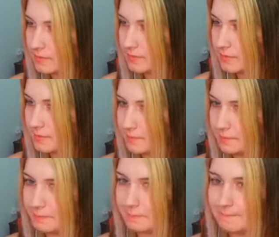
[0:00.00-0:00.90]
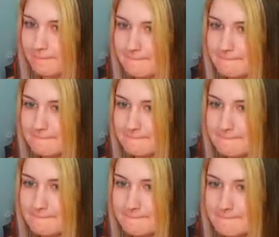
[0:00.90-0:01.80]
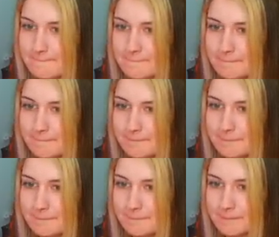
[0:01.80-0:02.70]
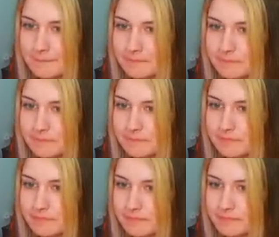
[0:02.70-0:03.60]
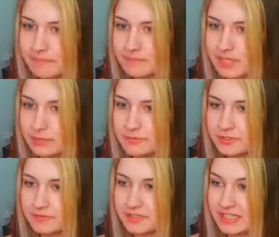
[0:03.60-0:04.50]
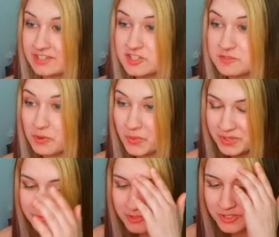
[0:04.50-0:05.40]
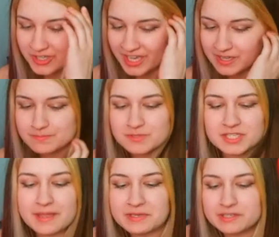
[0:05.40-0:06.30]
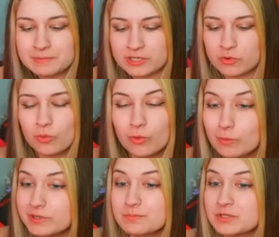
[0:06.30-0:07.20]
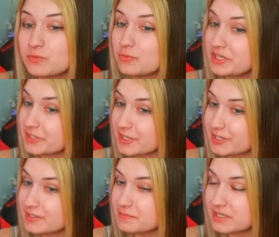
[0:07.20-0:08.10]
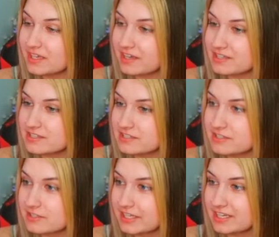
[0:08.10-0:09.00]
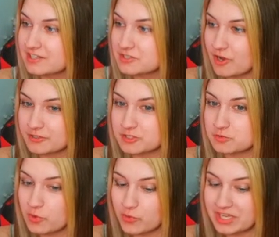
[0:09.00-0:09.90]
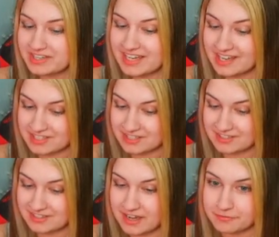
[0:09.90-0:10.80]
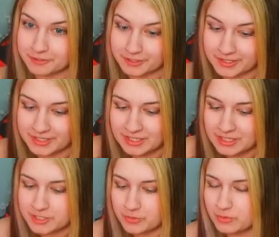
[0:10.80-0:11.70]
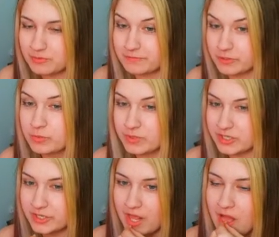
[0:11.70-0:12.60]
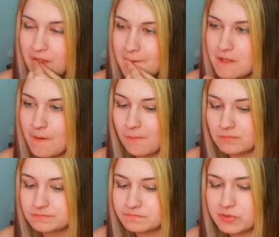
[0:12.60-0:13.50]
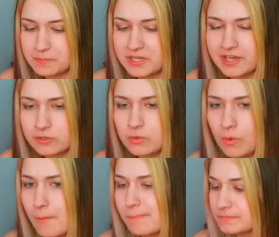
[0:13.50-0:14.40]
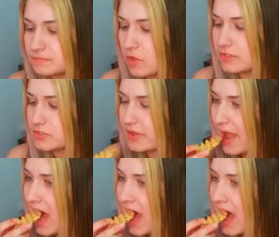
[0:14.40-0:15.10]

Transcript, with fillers: Mm. How would you feel if Link spoke in future games? I mean, it'd be cool, but it'd be weird because Link has not spoken yet, ever. So it would feel weird, but it'd be kind of cool, honestly.